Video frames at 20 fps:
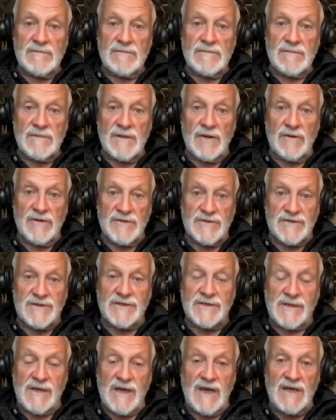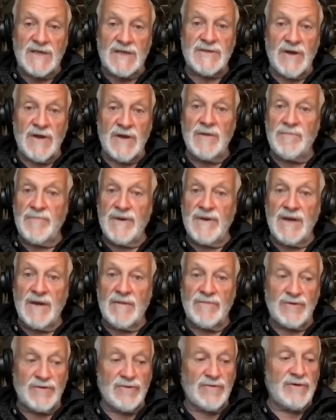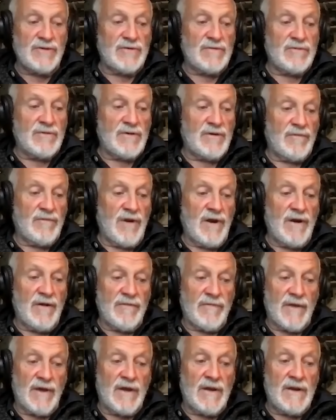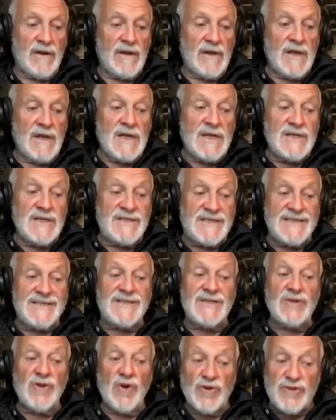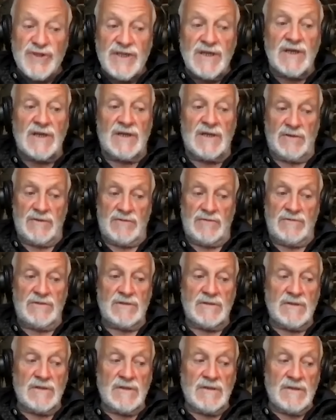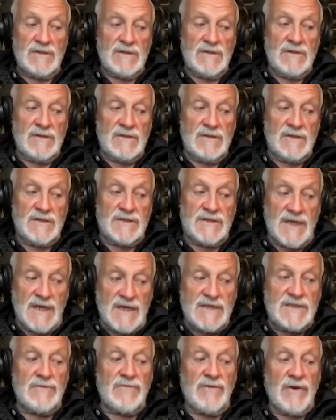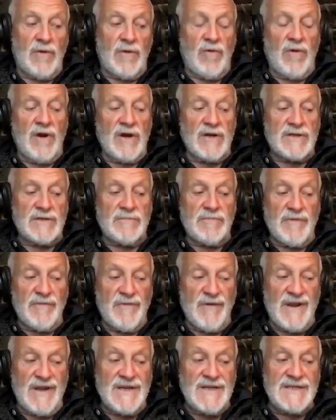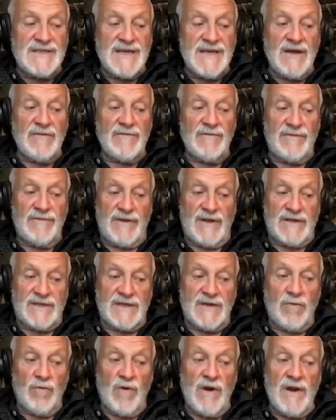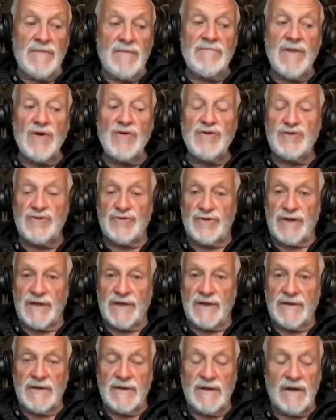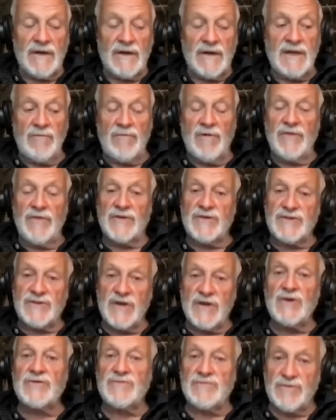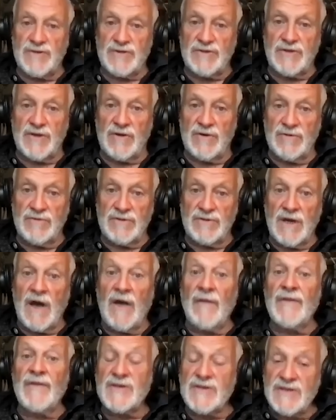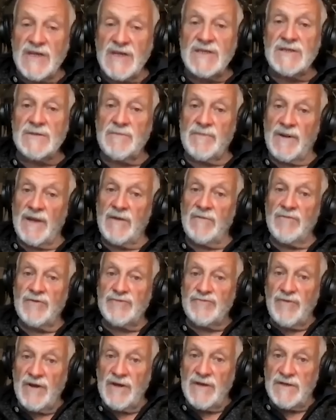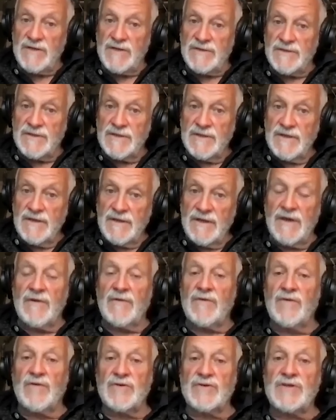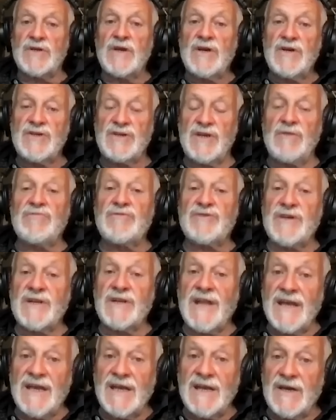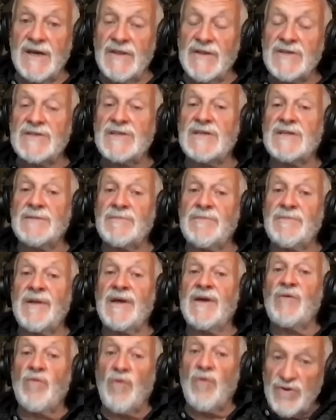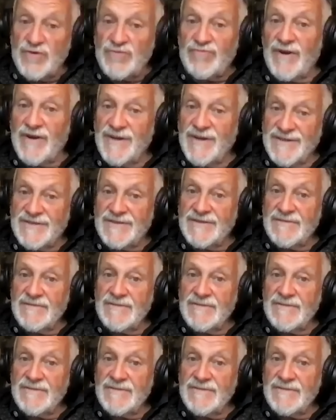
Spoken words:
known as the SIB, I'm sure you're aware of that, did not include the data required to prevent down flooding when motoring, i.e., when the sails were stowed and the centre plate was raised. Now, of course, she was at anchor and the centre plate was raised.